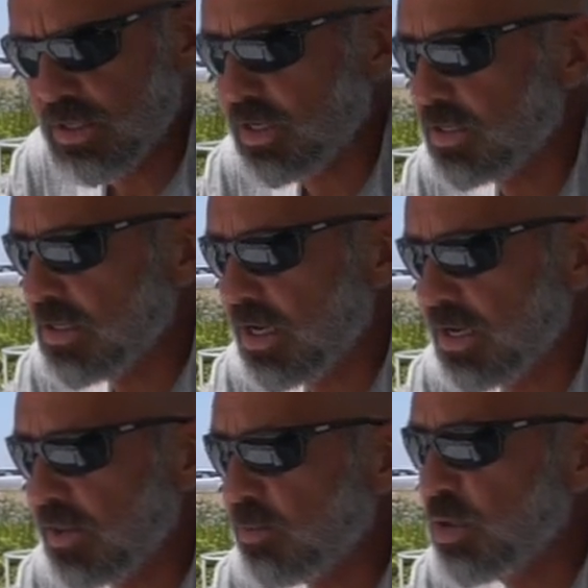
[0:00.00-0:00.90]
that
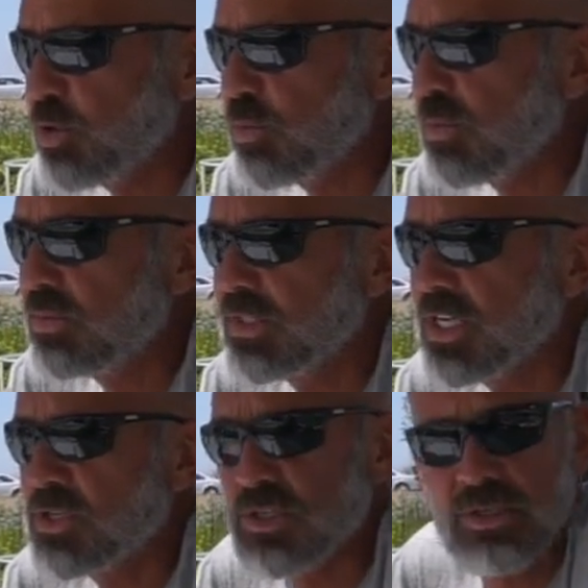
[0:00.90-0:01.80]
uh, the boom
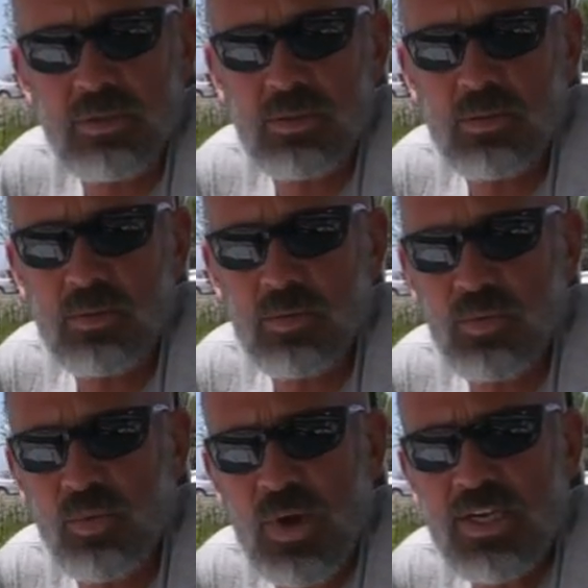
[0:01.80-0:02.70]
tends to
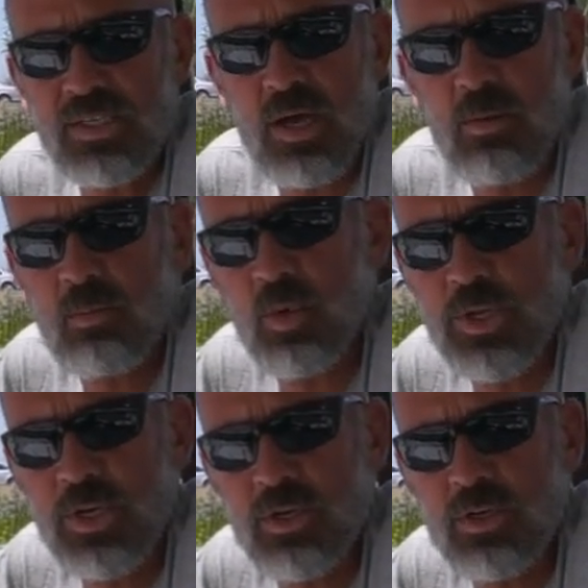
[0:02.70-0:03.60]
raise up when
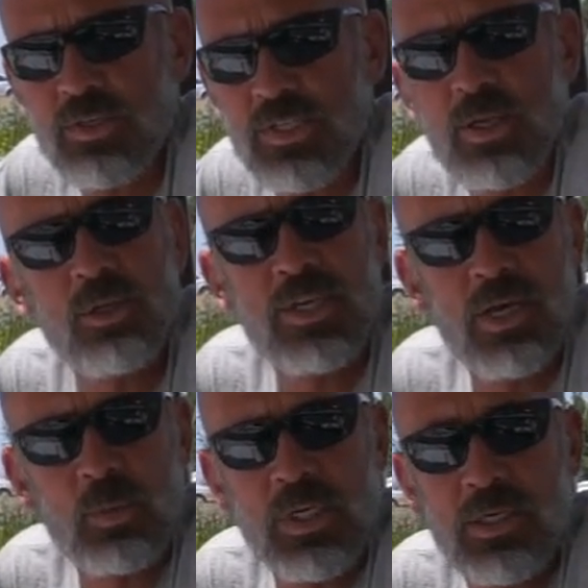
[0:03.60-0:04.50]
you're sailing
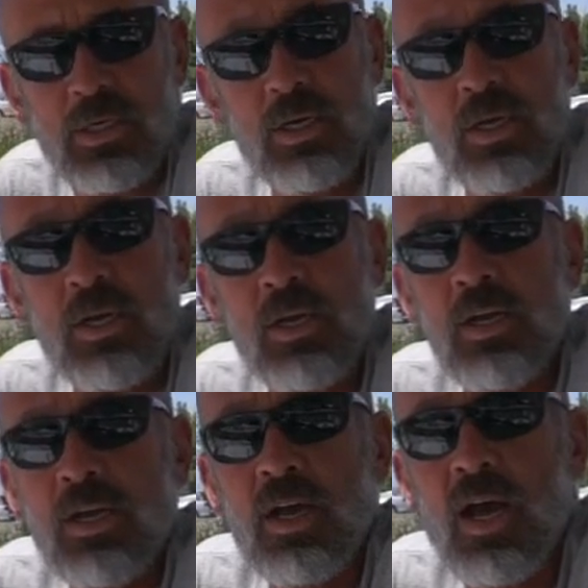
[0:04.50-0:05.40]
downwind.
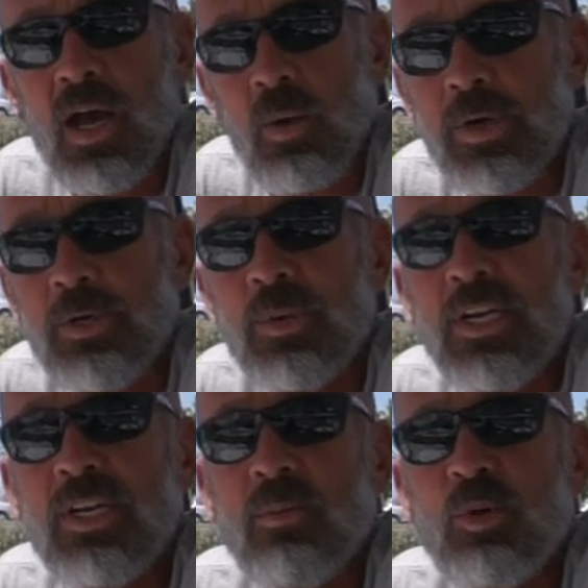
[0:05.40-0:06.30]
Uh, we knew we
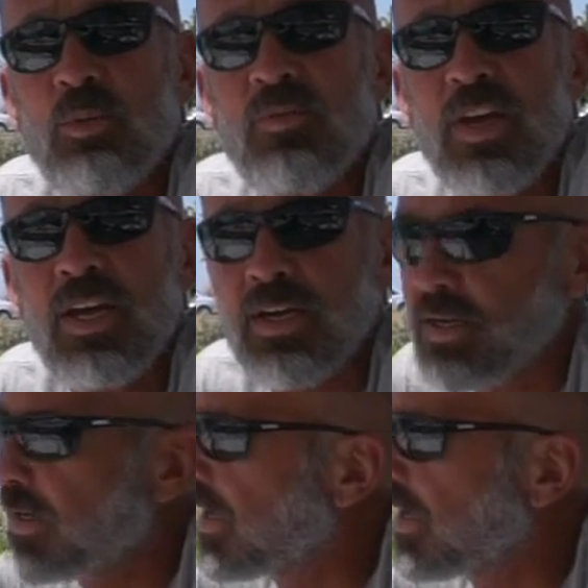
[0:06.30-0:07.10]
needed a boom vang